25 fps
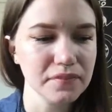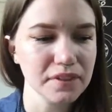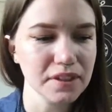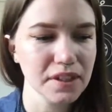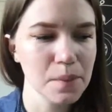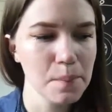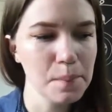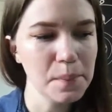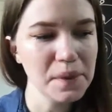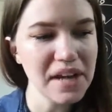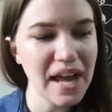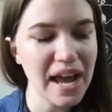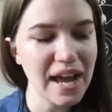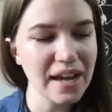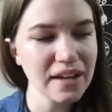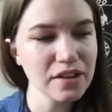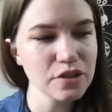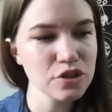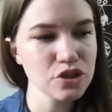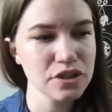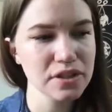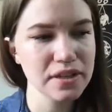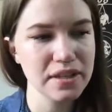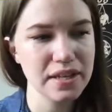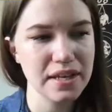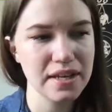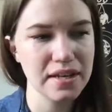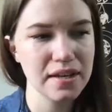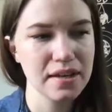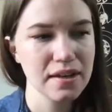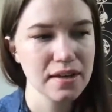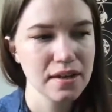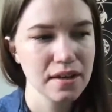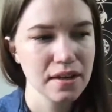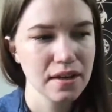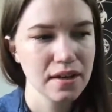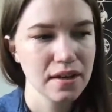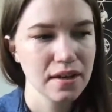But actually,
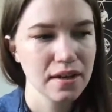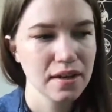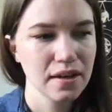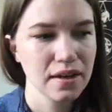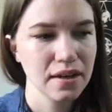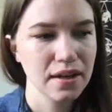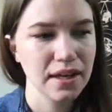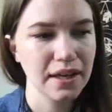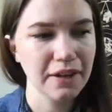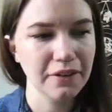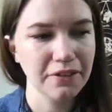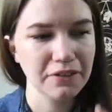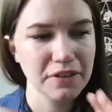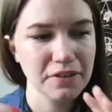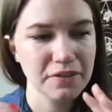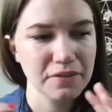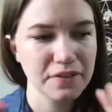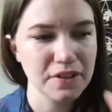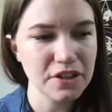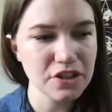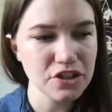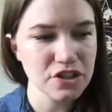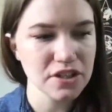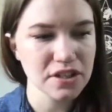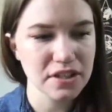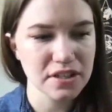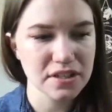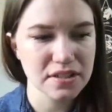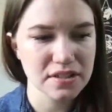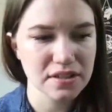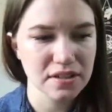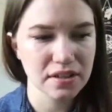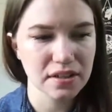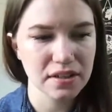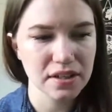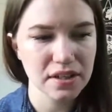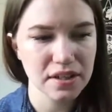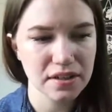if the vision is
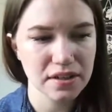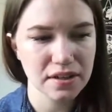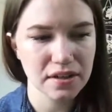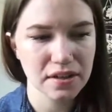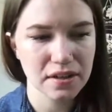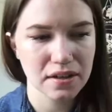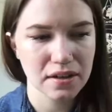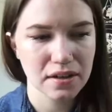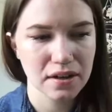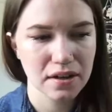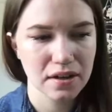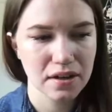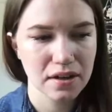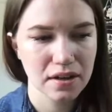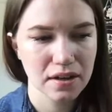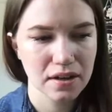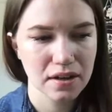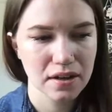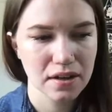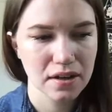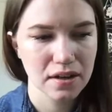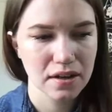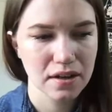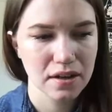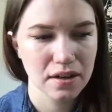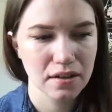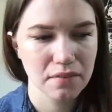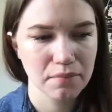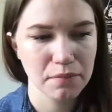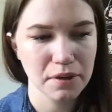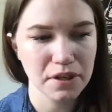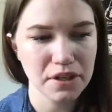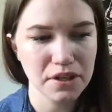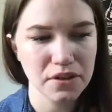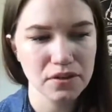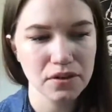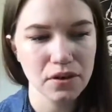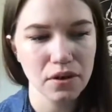clear, but
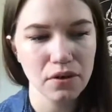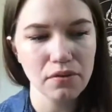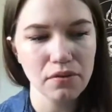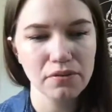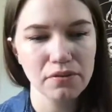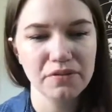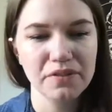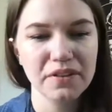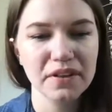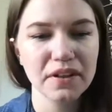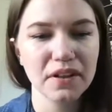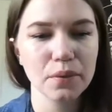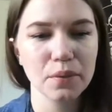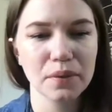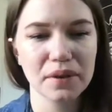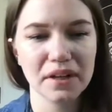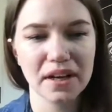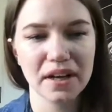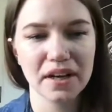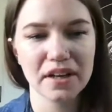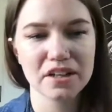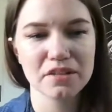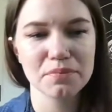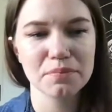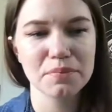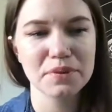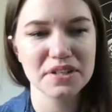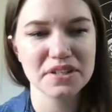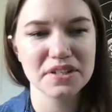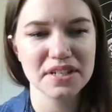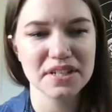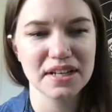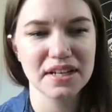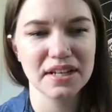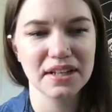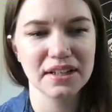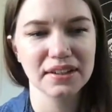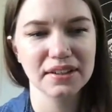you don't feel
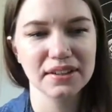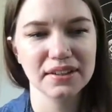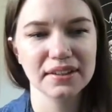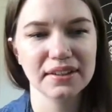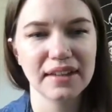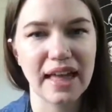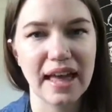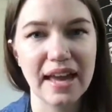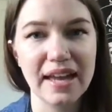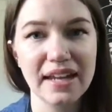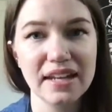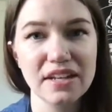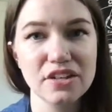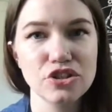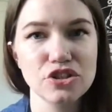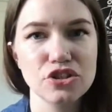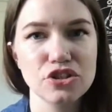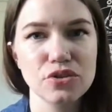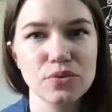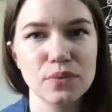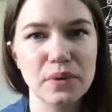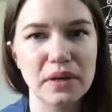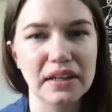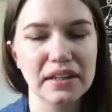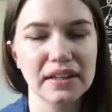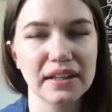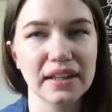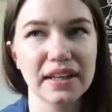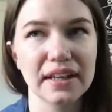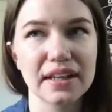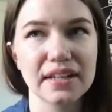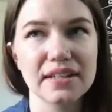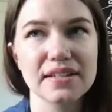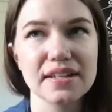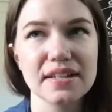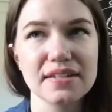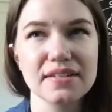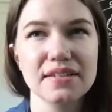100% aligned to it, like it
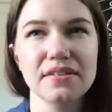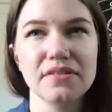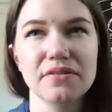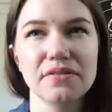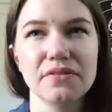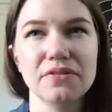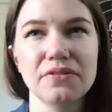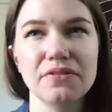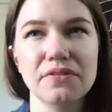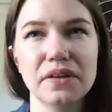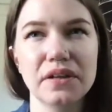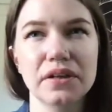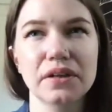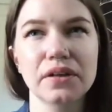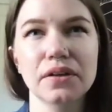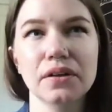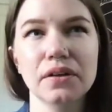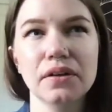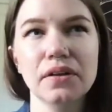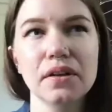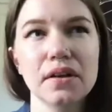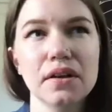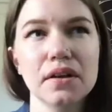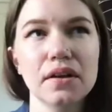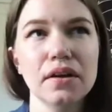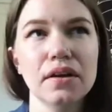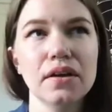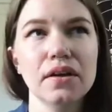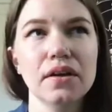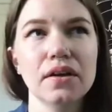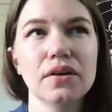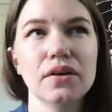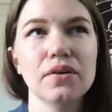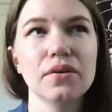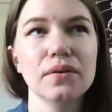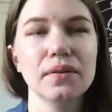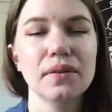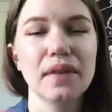doesn't feel
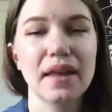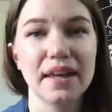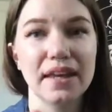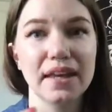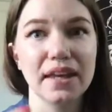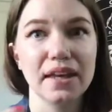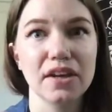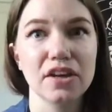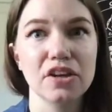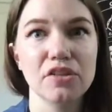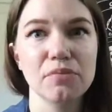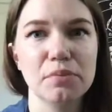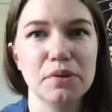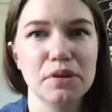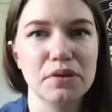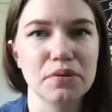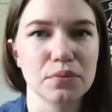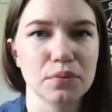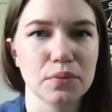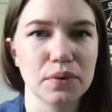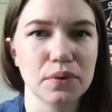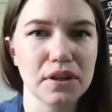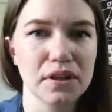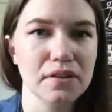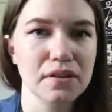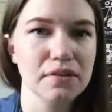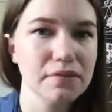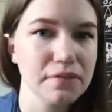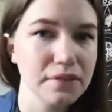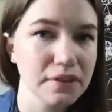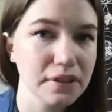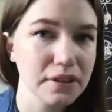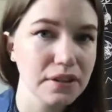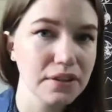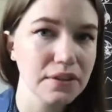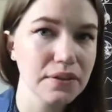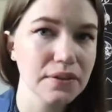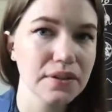like it could be real for
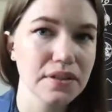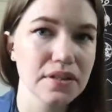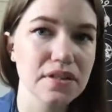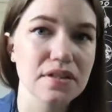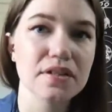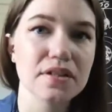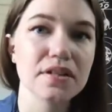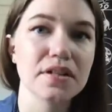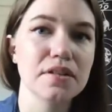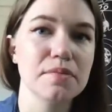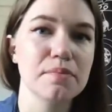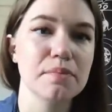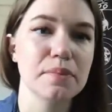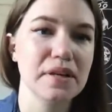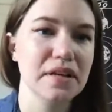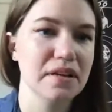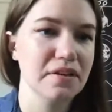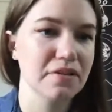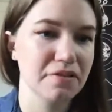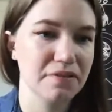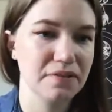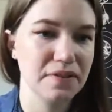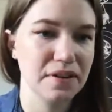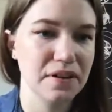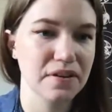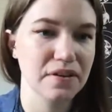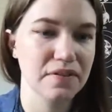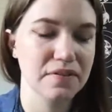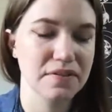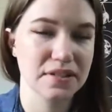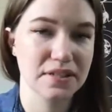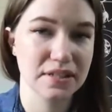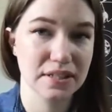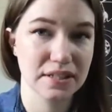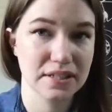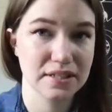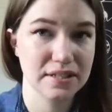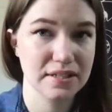you, there could be a fear of
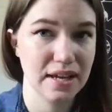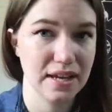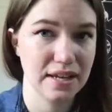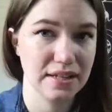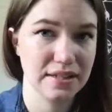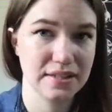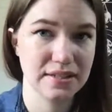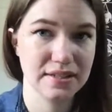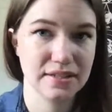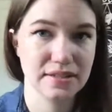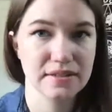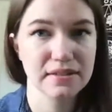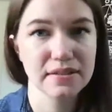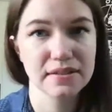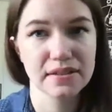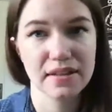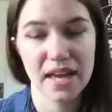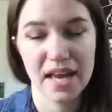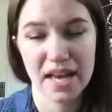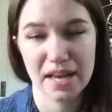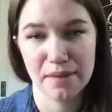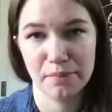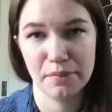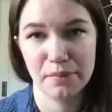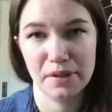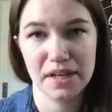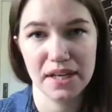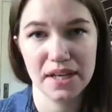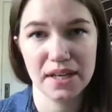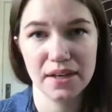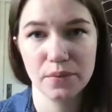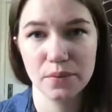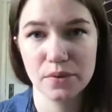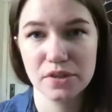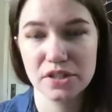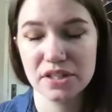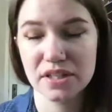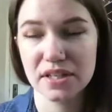success happening,
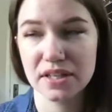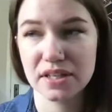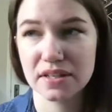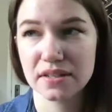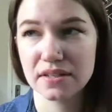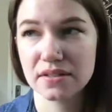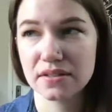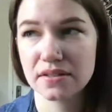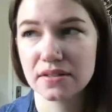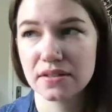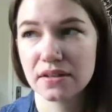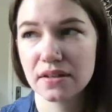which is,